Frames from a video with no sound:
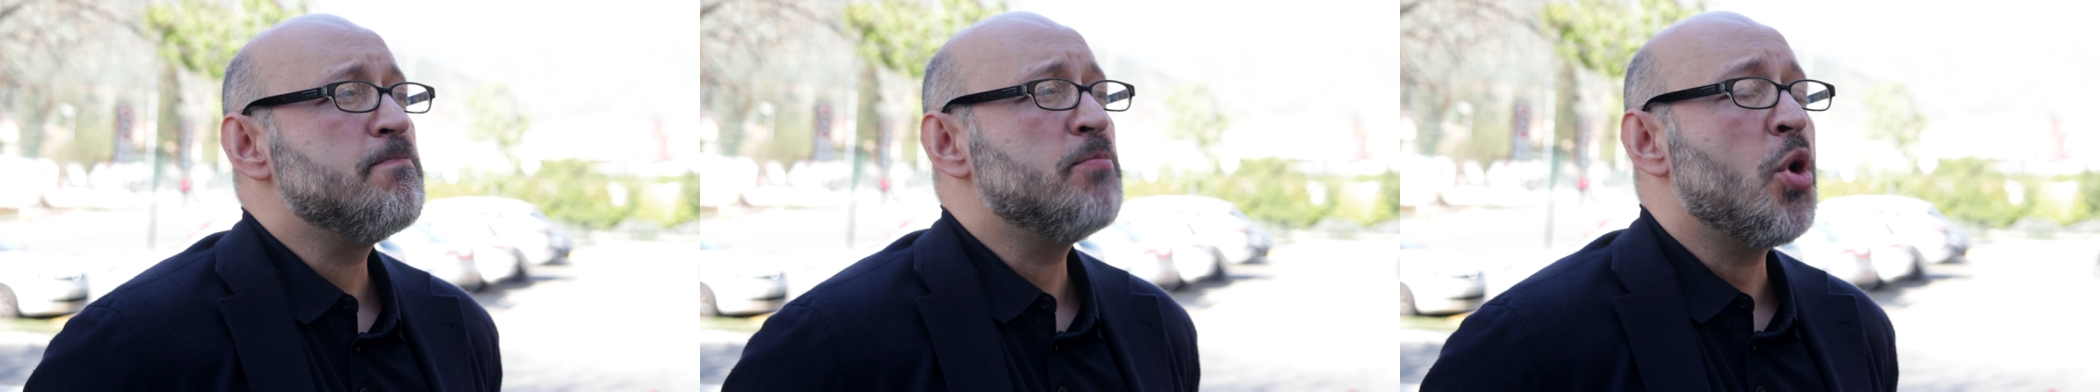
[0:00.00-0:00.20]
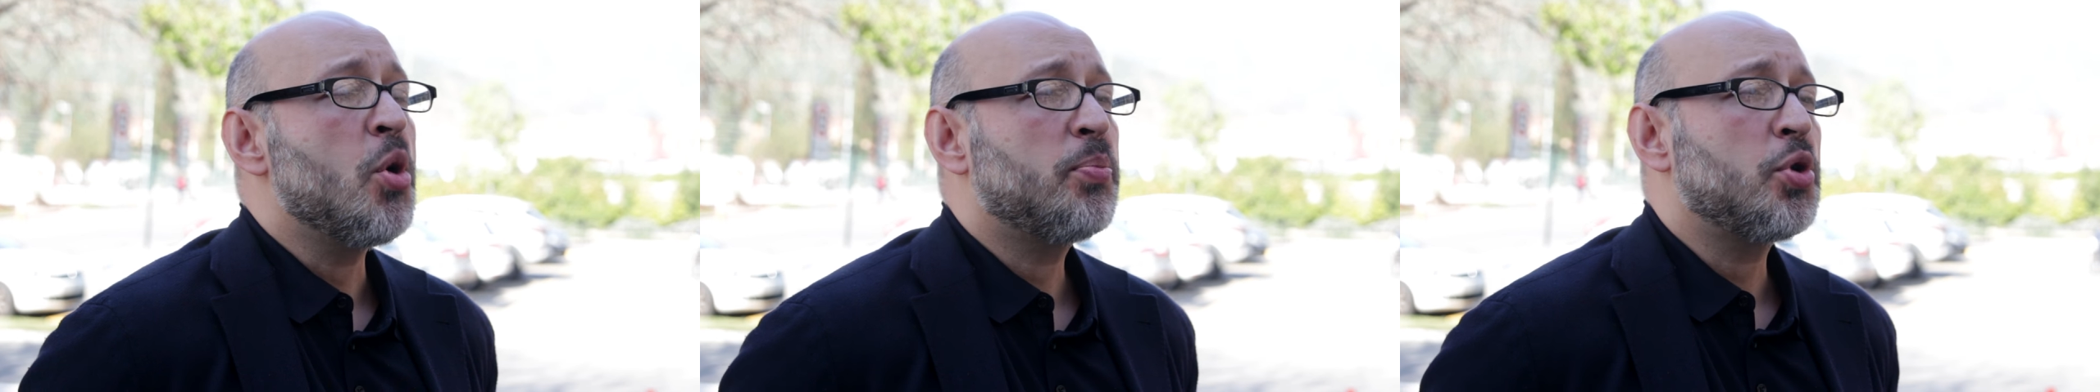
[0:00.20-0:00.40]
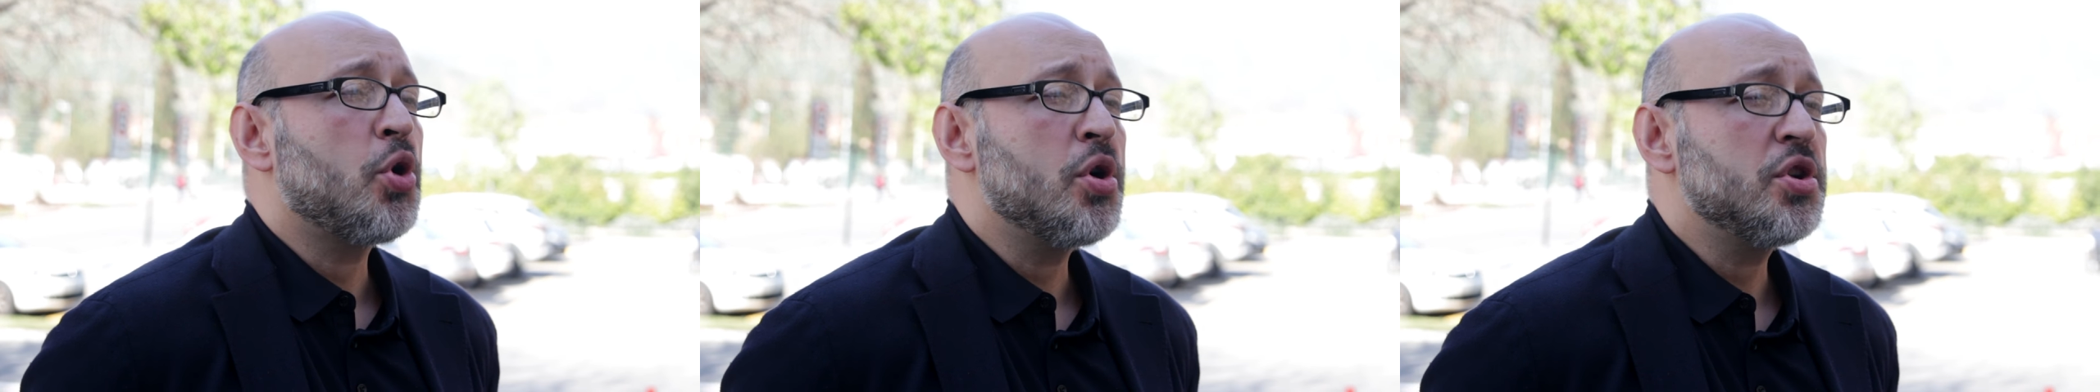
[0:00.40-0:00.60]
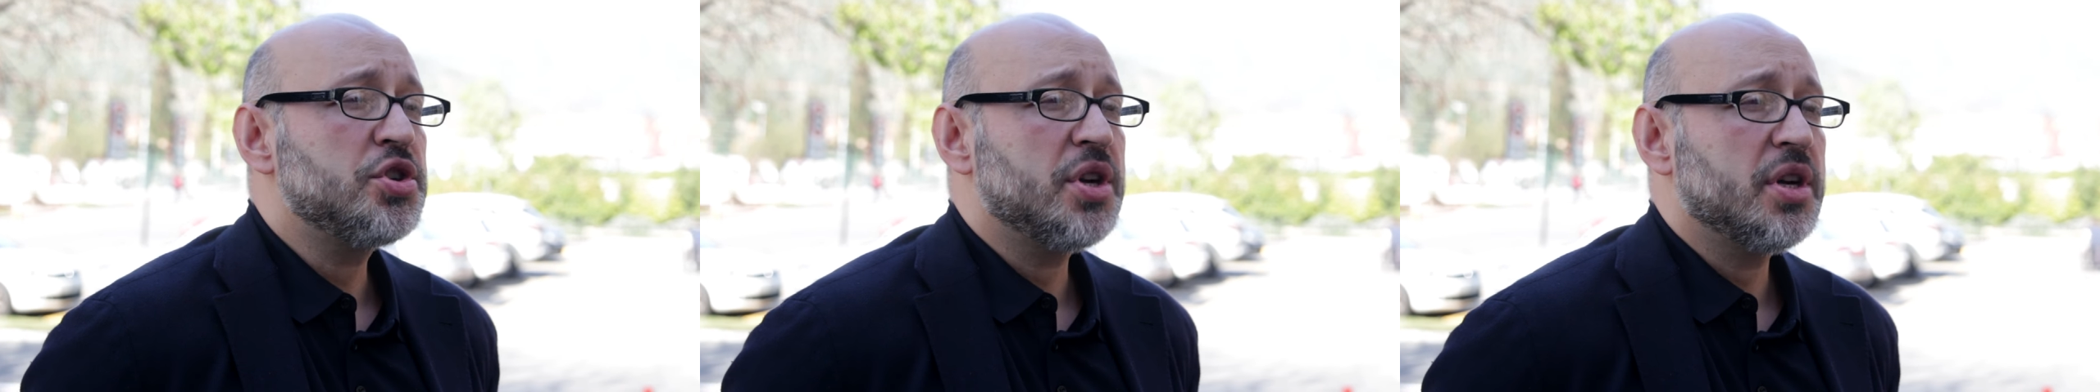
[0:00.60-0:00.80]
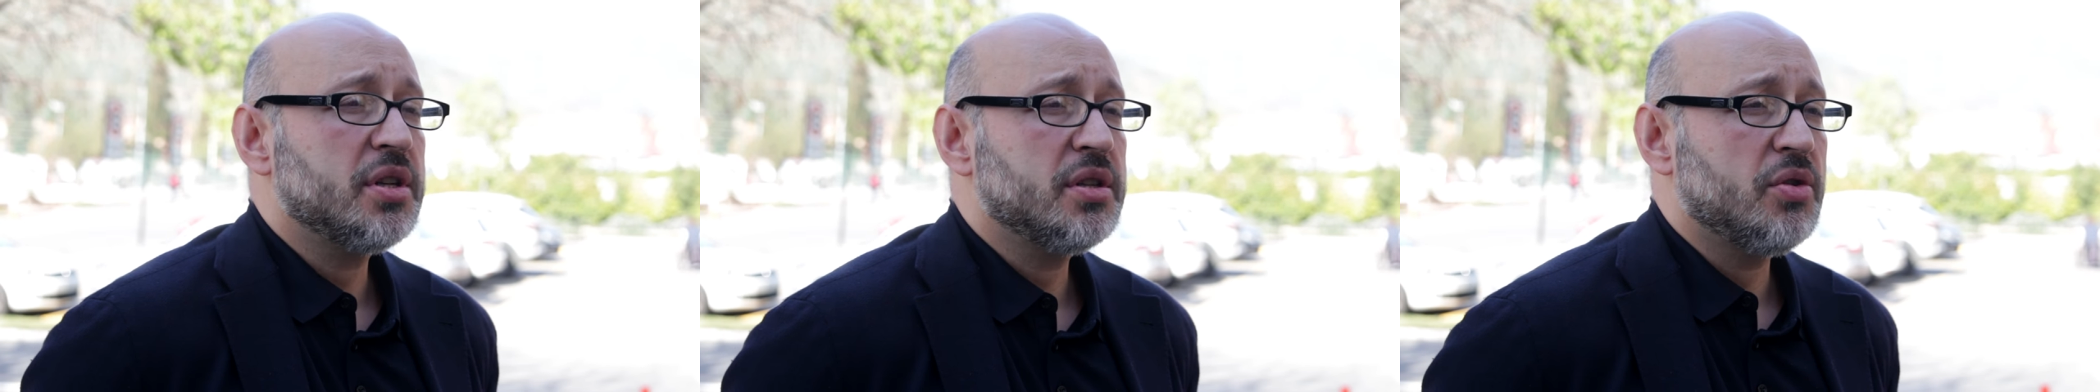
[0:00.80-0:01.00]
more
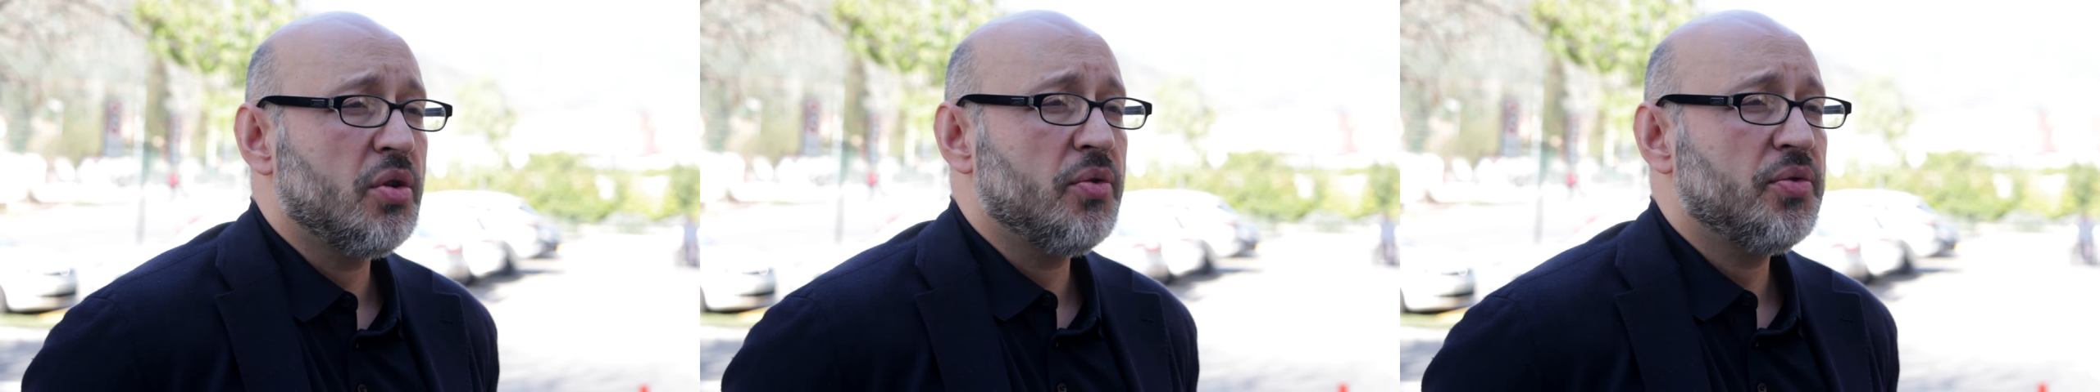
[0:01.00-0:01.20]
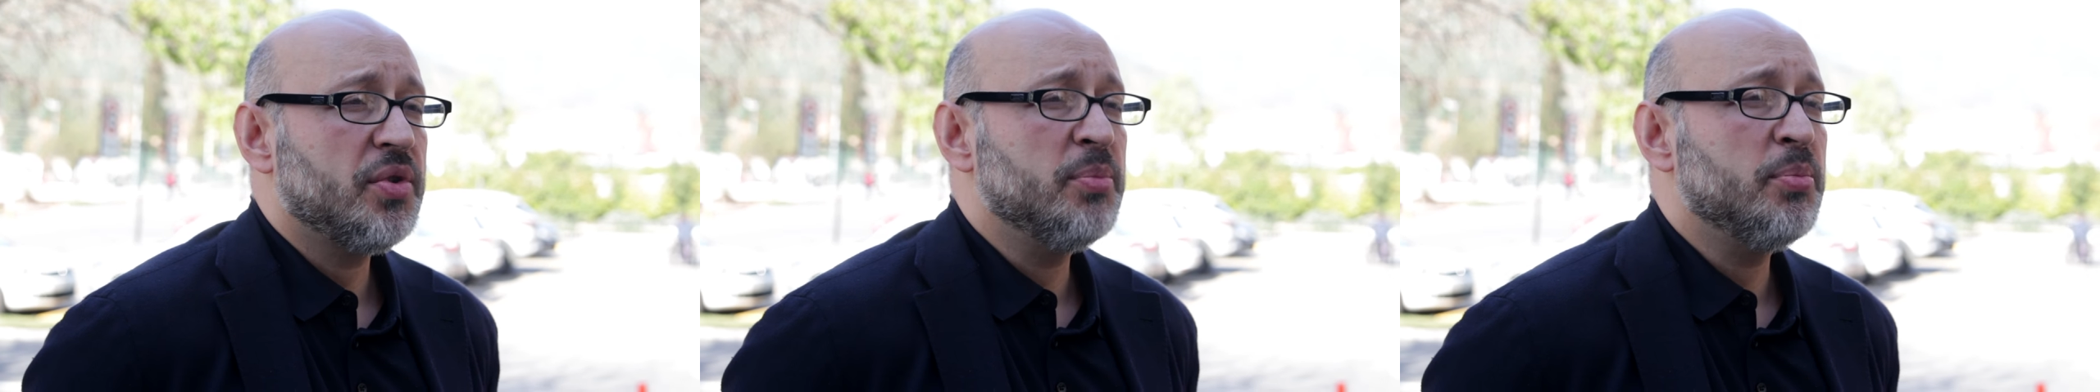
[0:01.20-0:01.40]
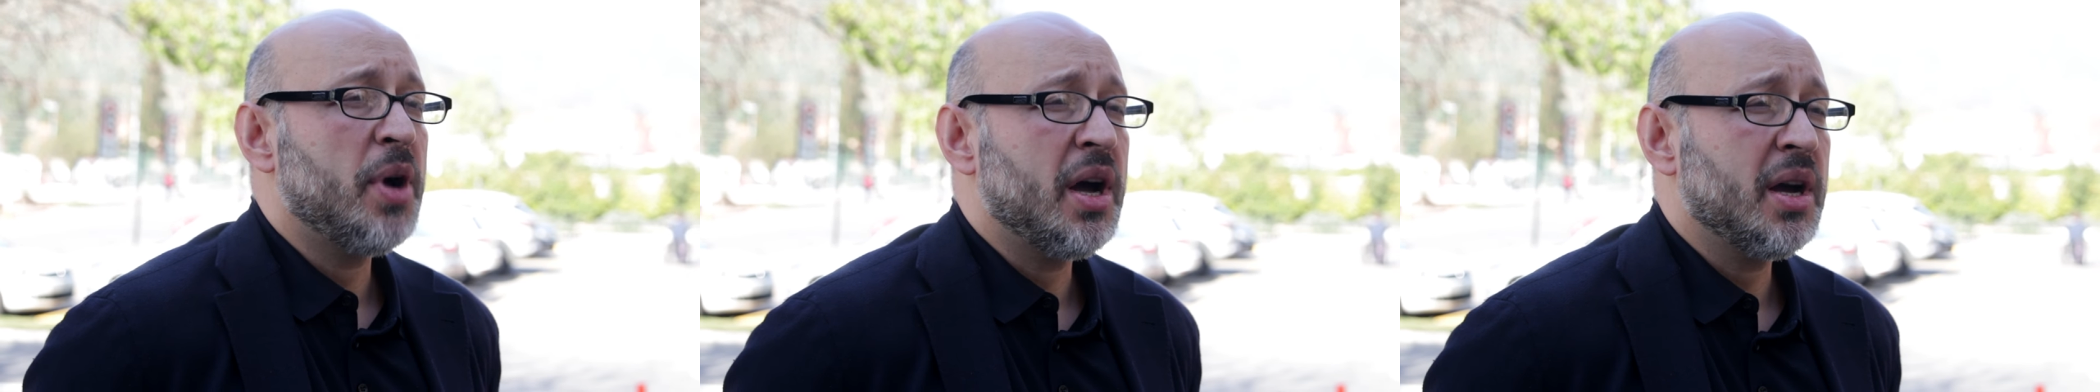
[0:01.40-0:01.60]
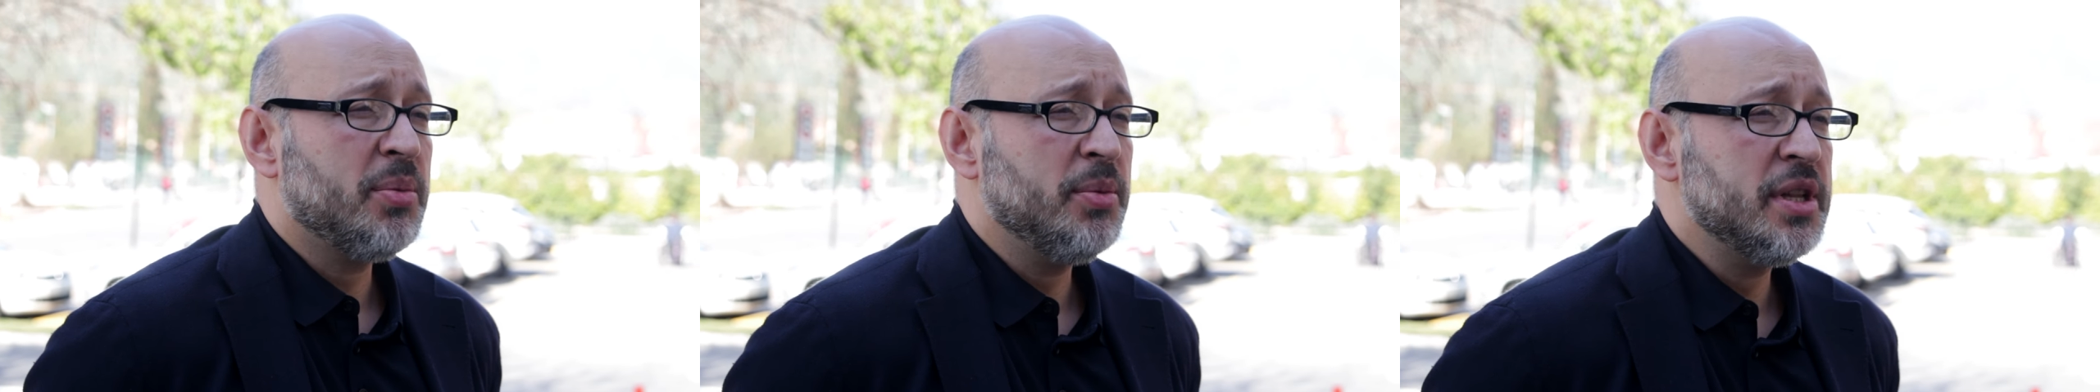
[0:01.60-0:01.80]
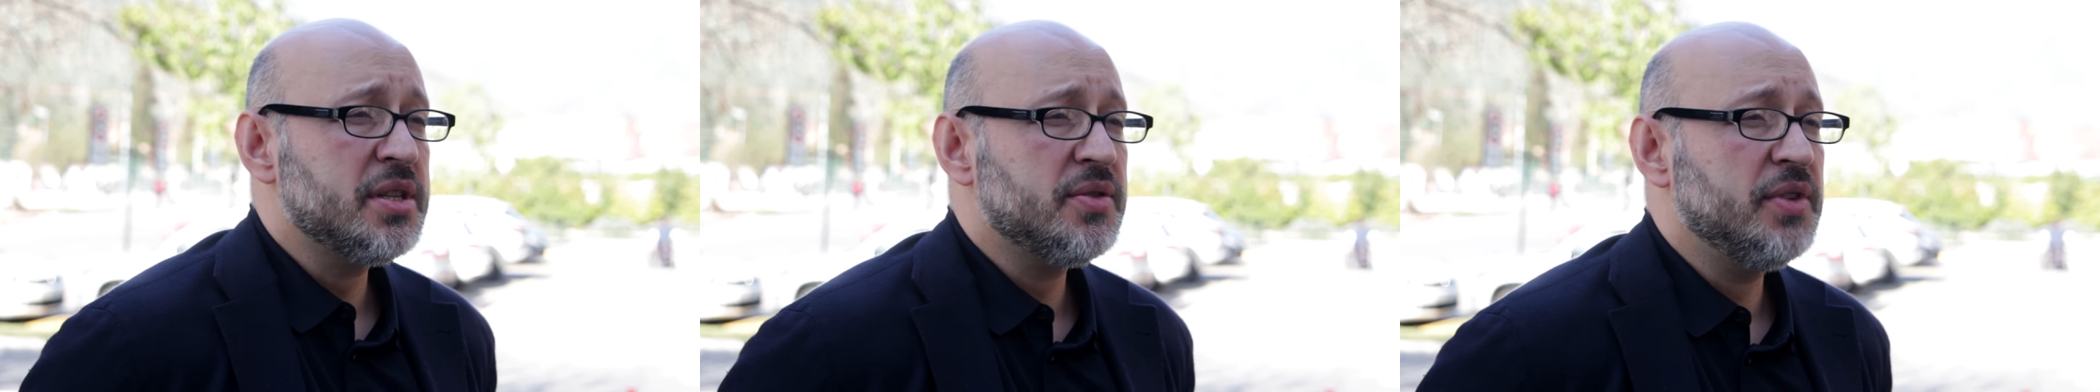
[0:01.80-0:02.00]
project of
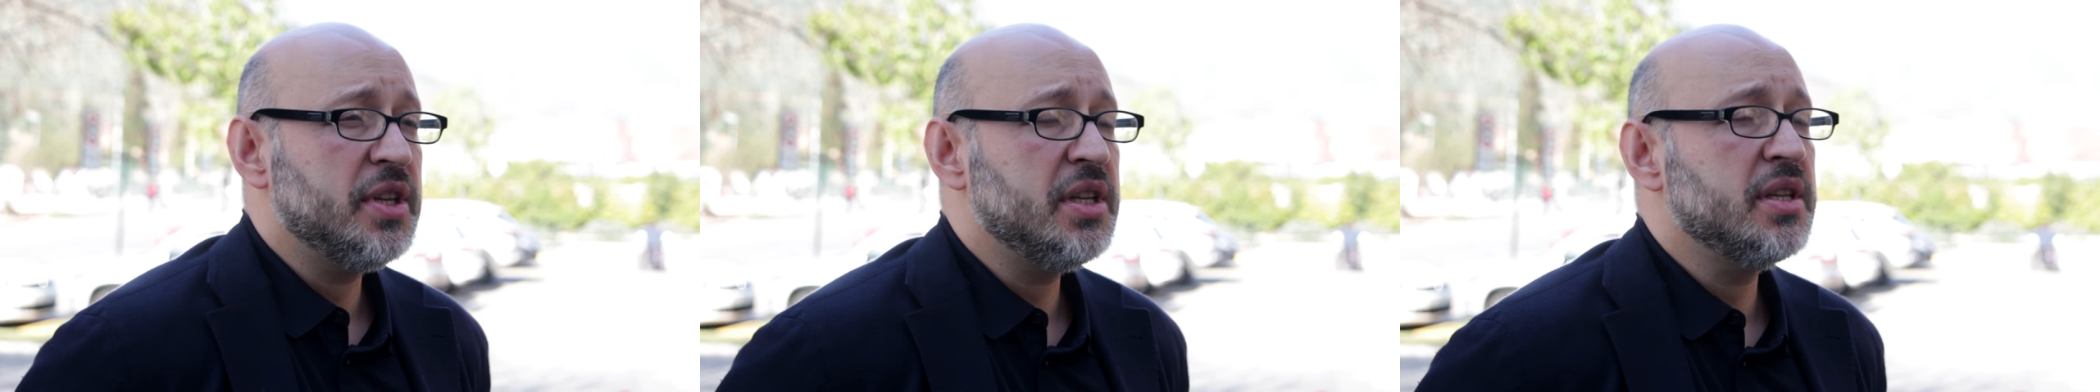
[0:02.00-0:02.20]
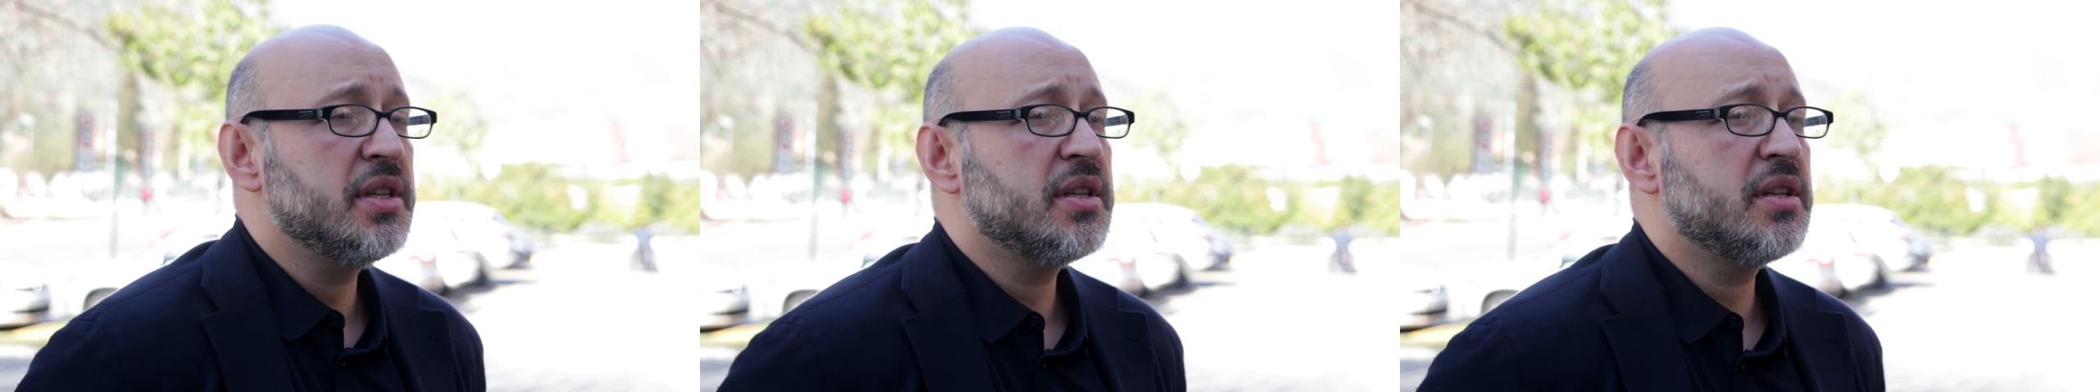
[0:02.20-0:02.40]
embankments. We did